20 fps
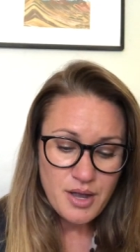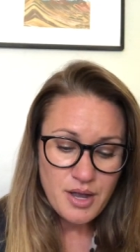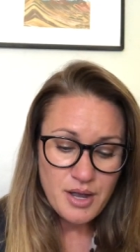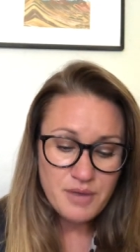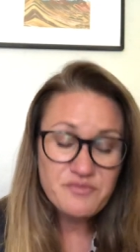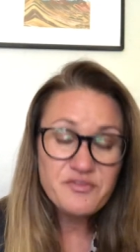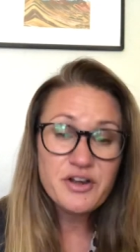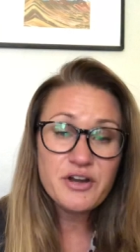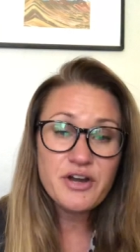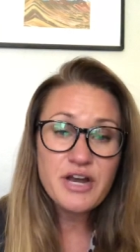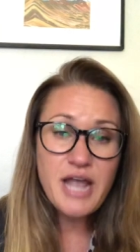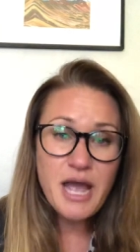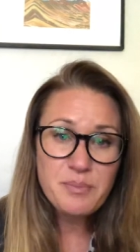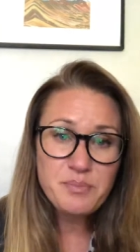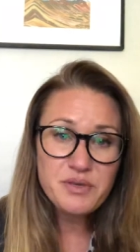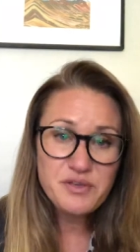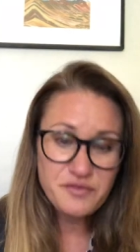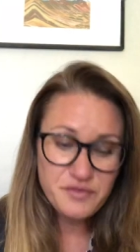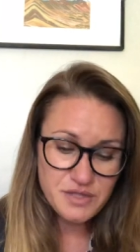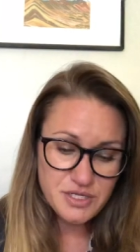I'm very
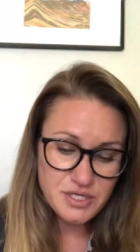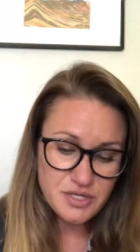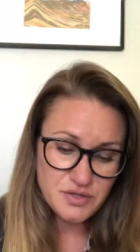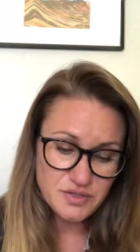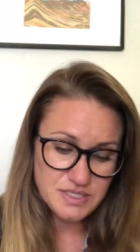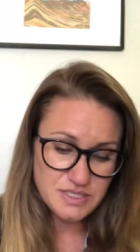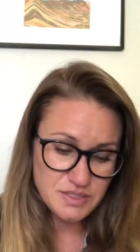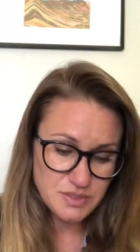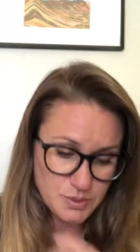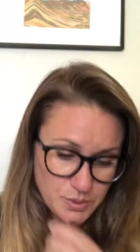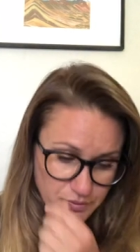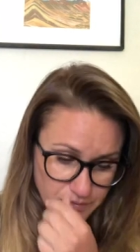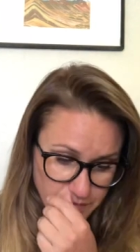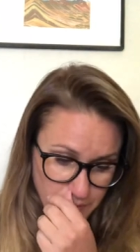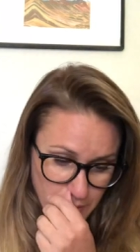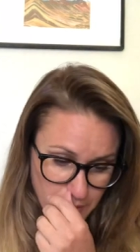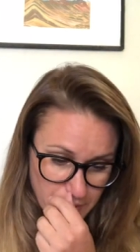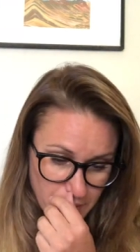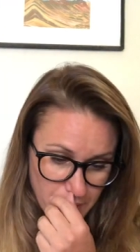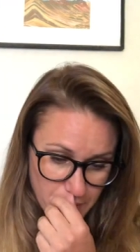happy for the Aussies who have
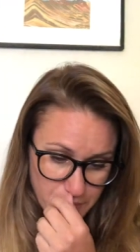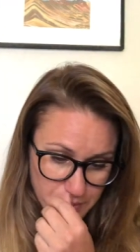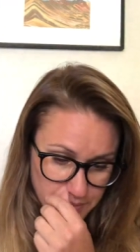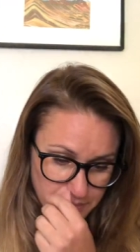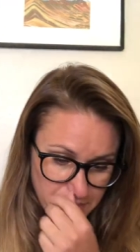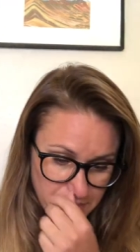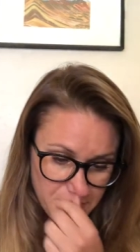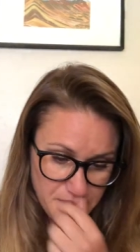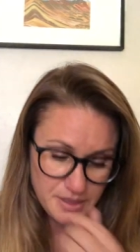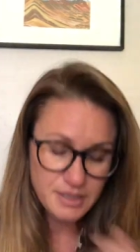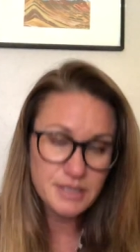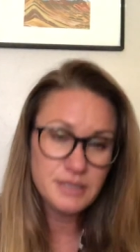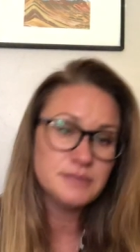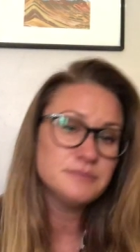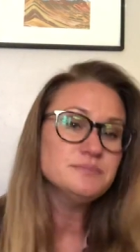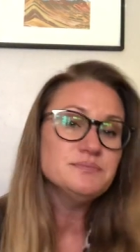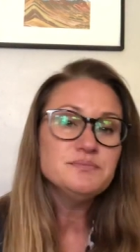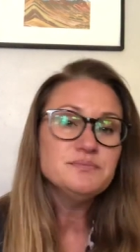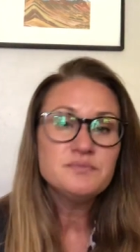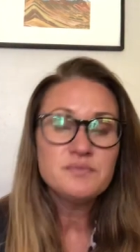gone home.
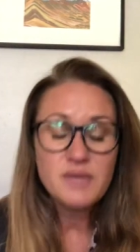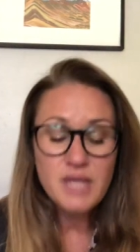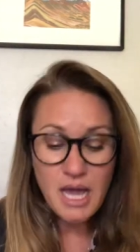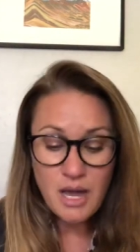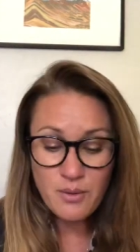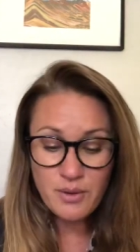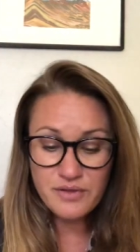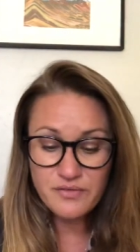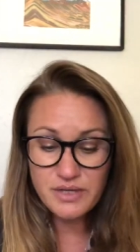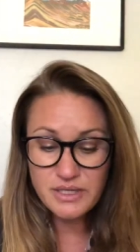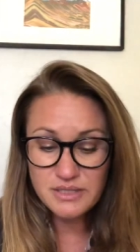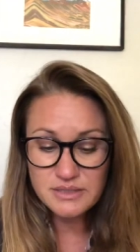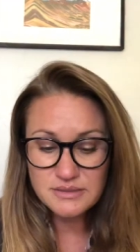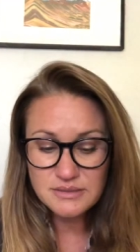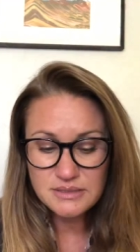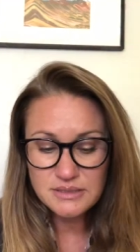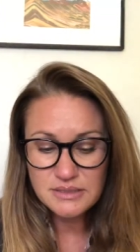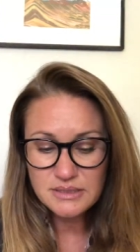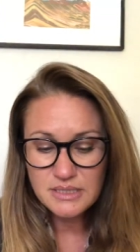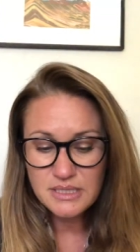However,
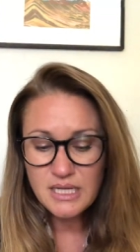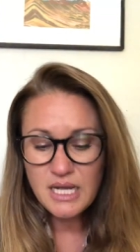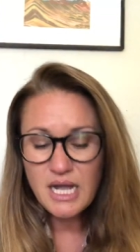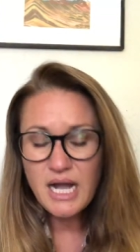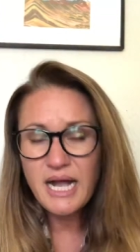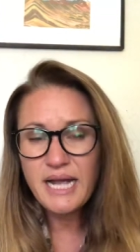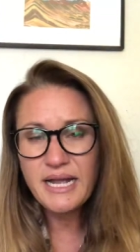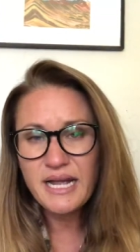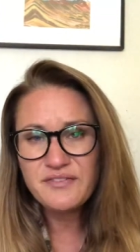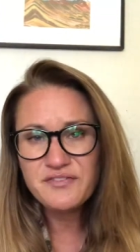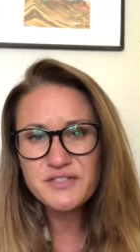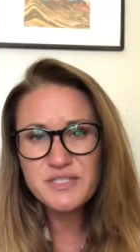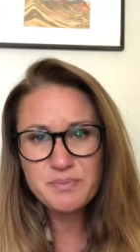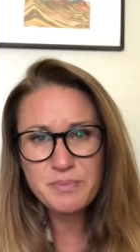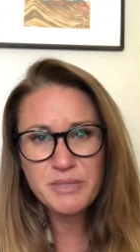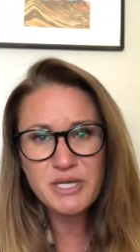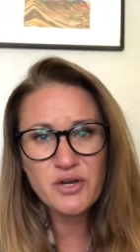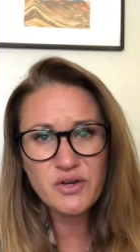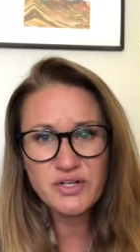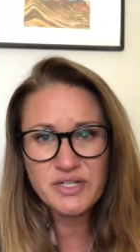I have to
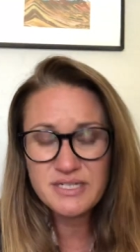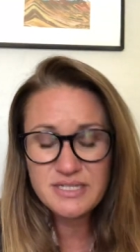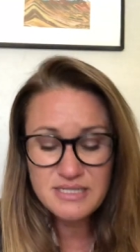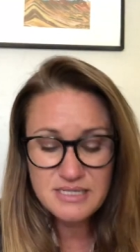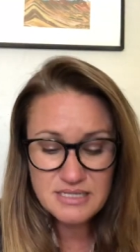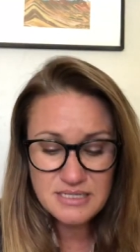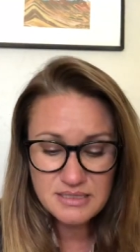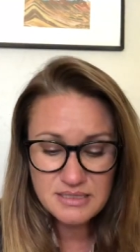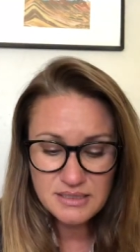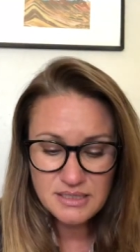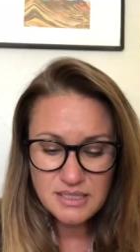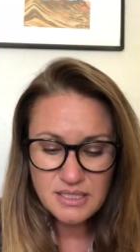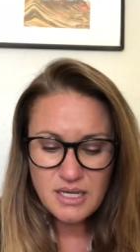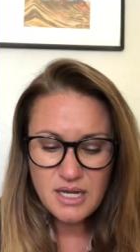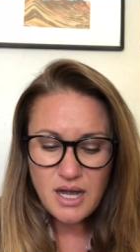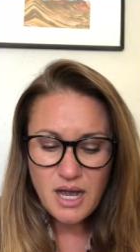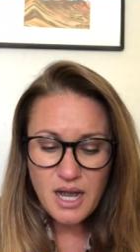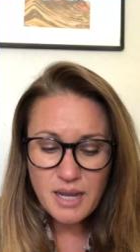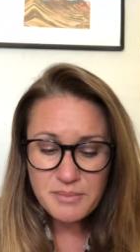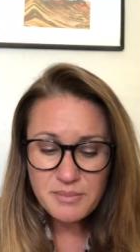be honest,
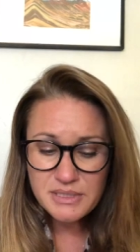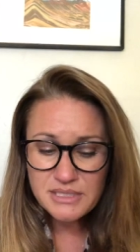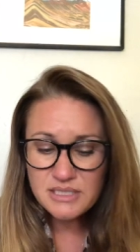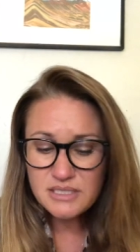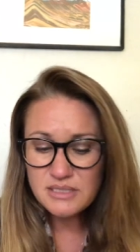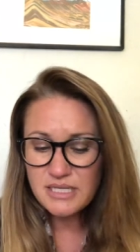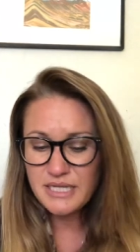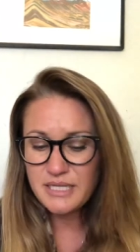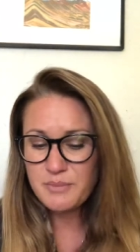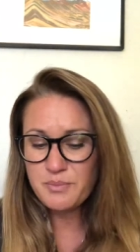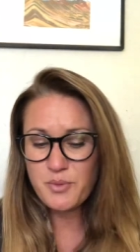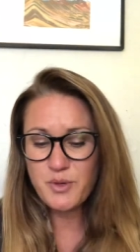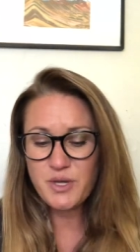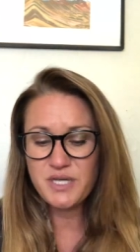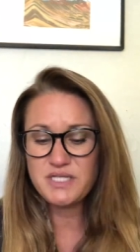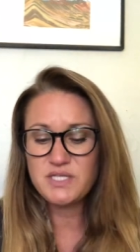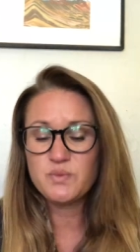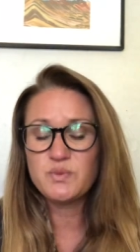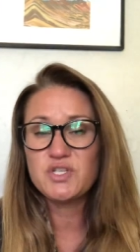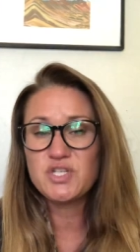I'm a little
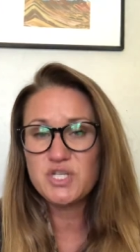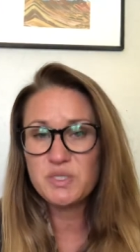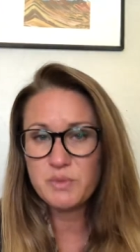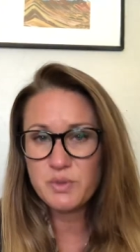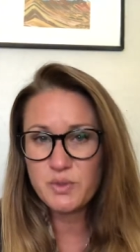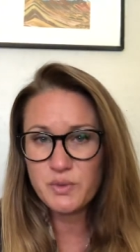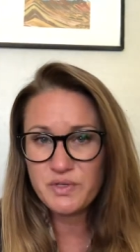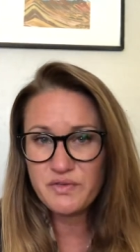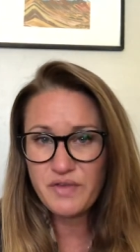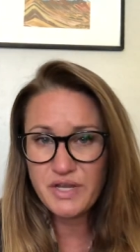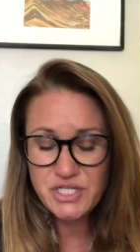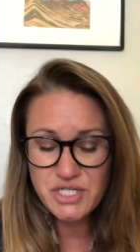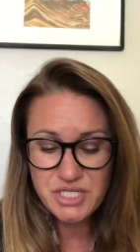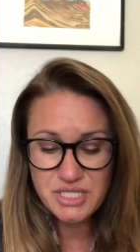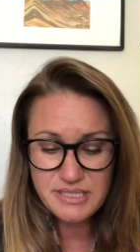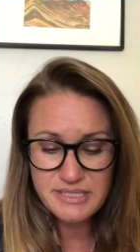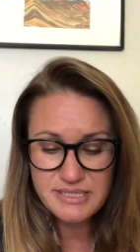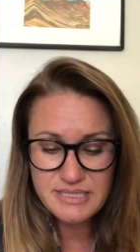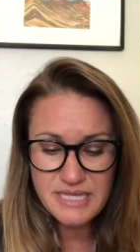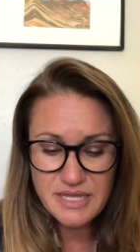unimpressed with Chimu
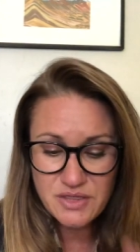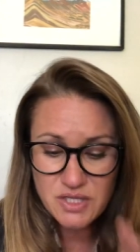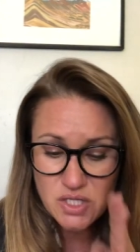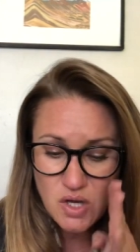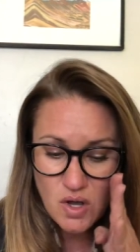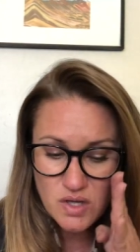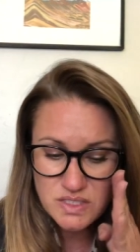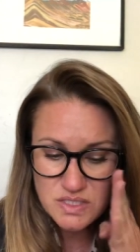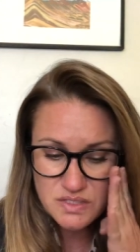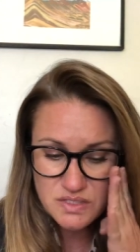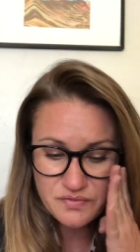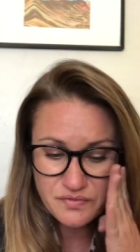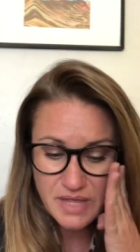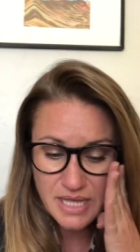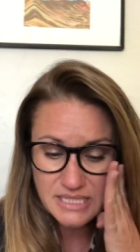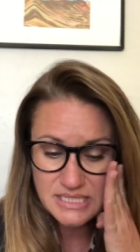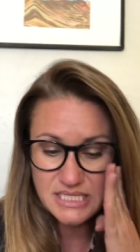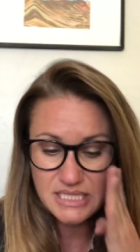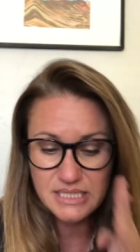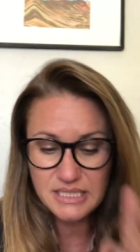Adventures at the cost of
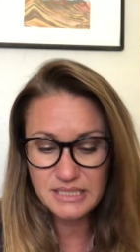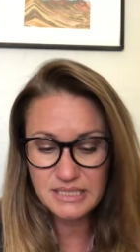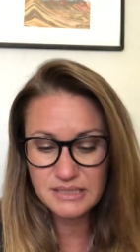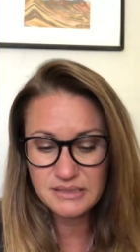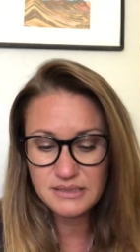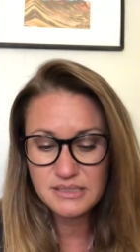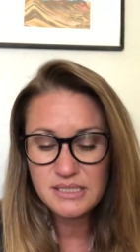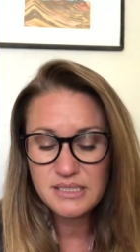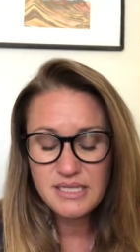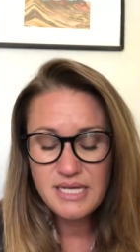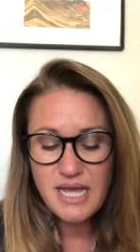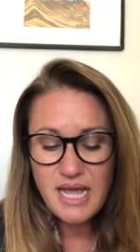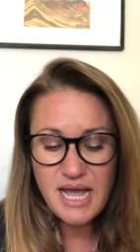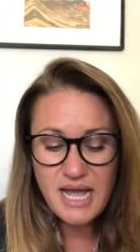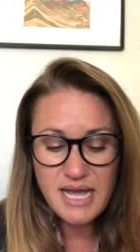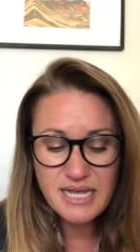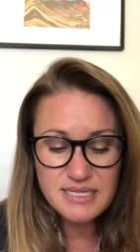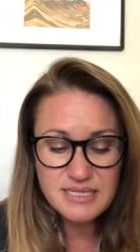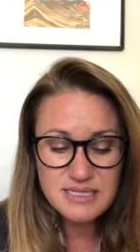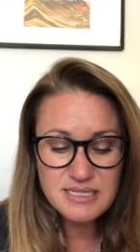that ticket,
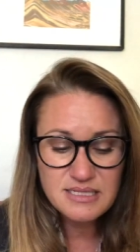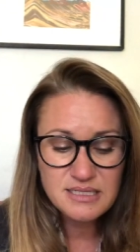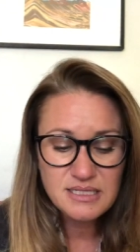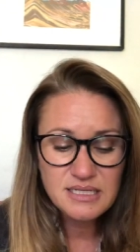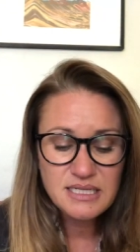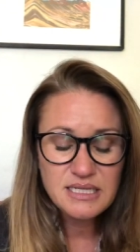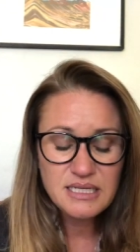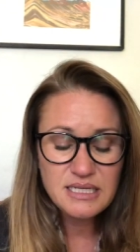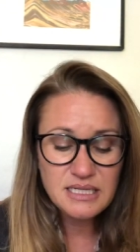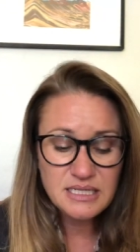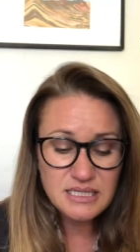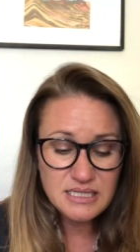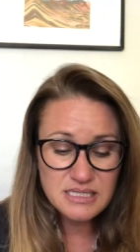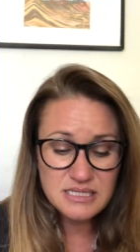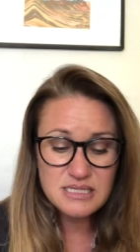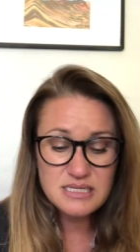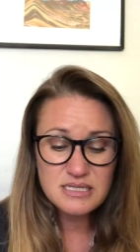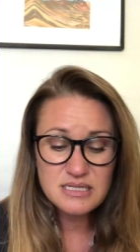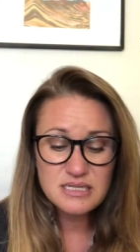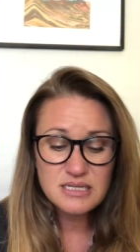as it
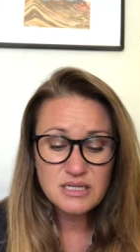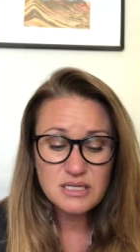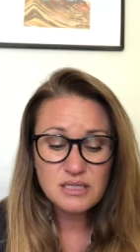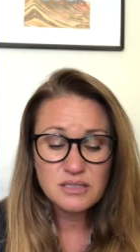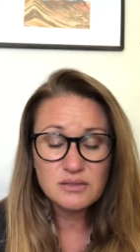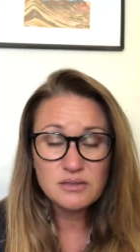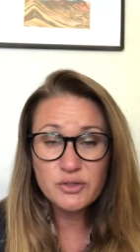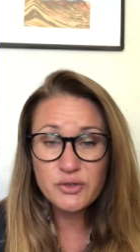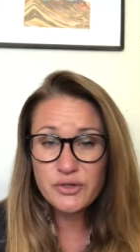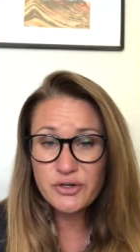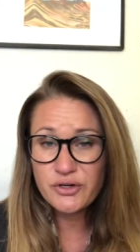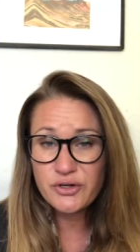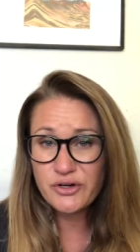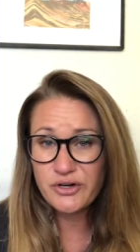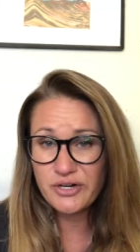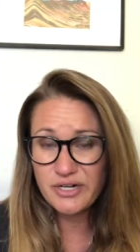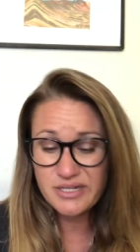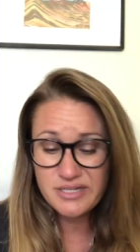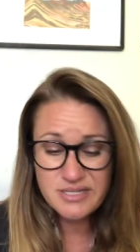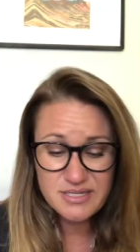is
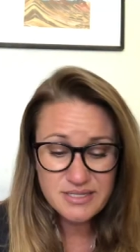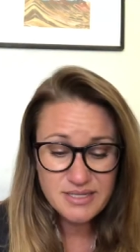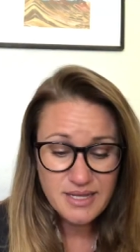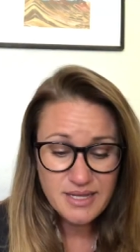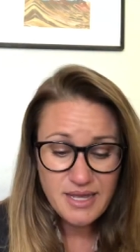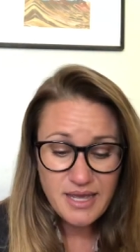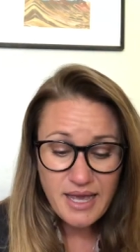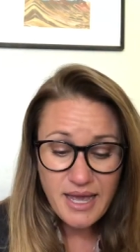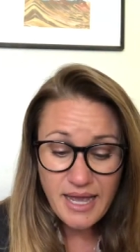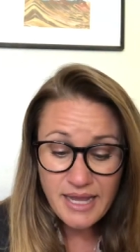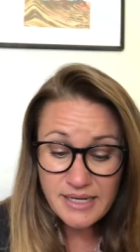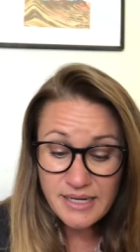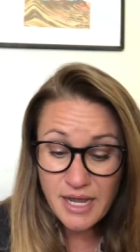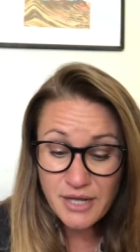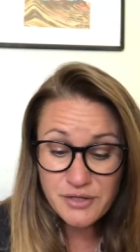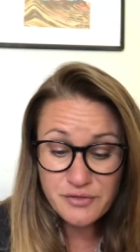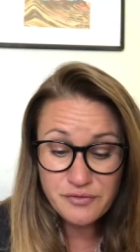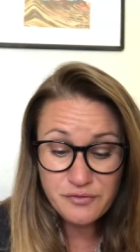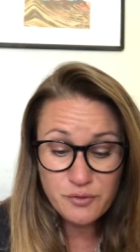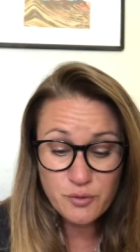ludicrous and
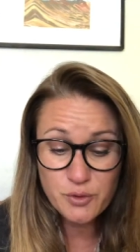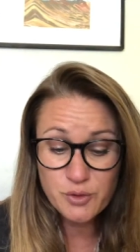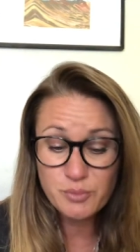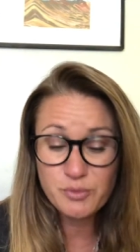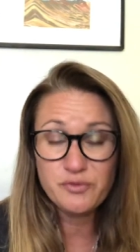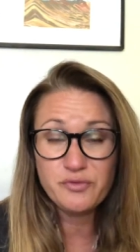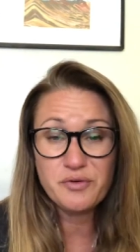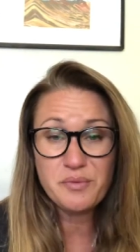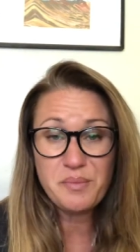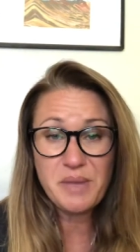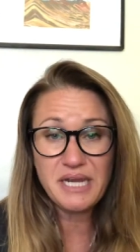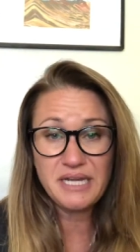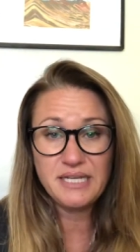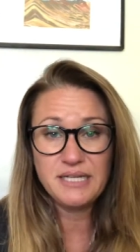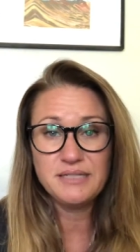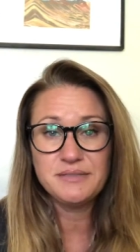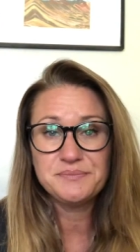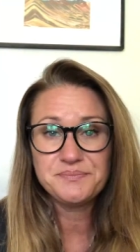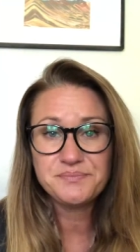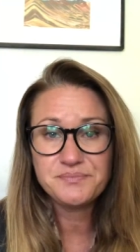unaffordable for
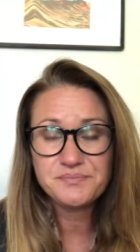many.